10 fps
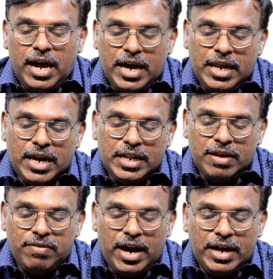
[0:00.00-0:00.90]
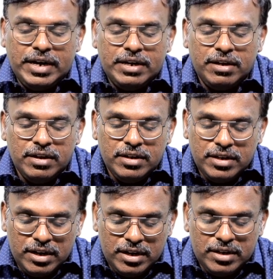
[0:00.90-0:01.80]
And again, they have added
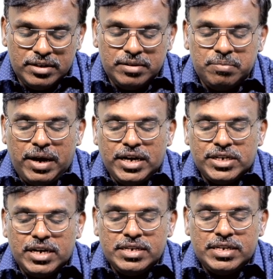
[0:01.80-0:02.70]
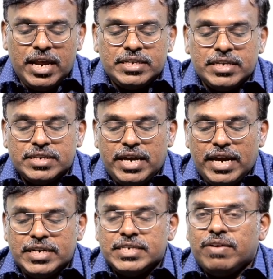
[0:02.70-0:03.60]
additionals like
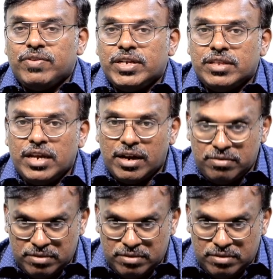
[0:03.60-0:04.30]
68 and 73